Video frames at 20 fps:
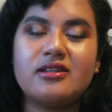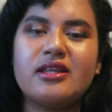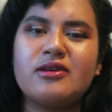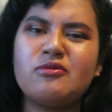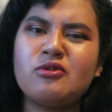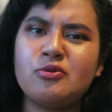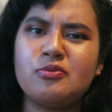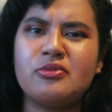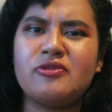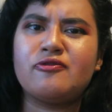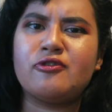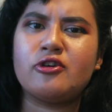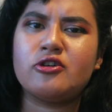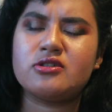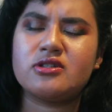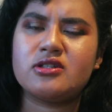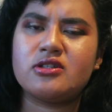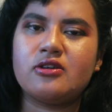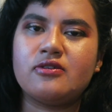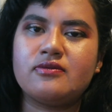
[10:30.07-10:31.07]
They won't be
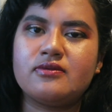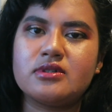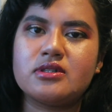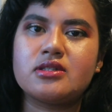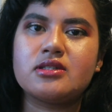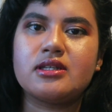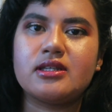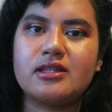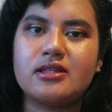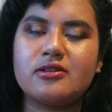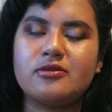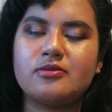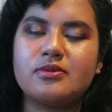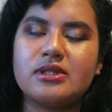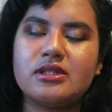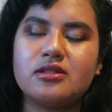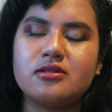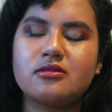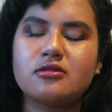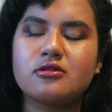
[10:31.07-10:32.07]
frozen, obviously, they'll
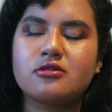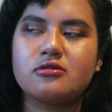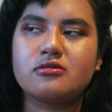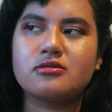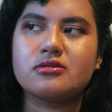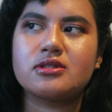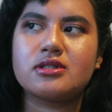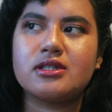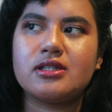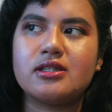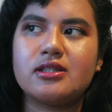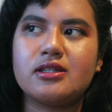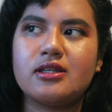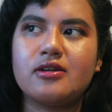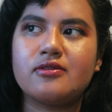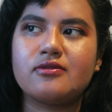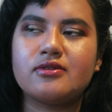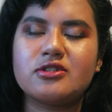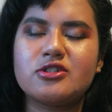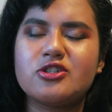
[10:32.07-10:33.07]
be cooked in the
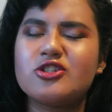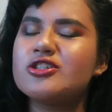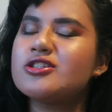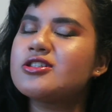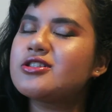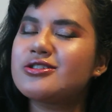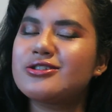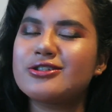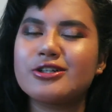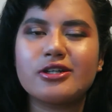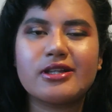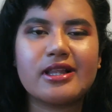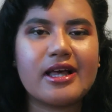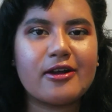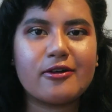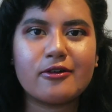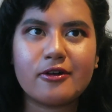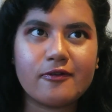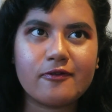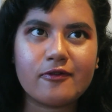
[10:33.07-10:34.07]
oven. Just to
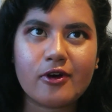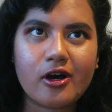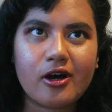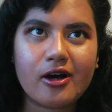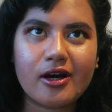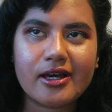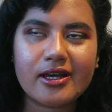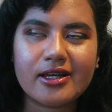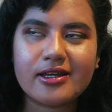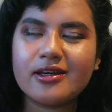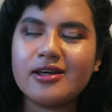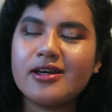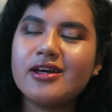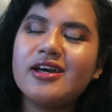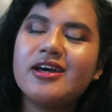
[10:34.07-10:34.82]
clarify,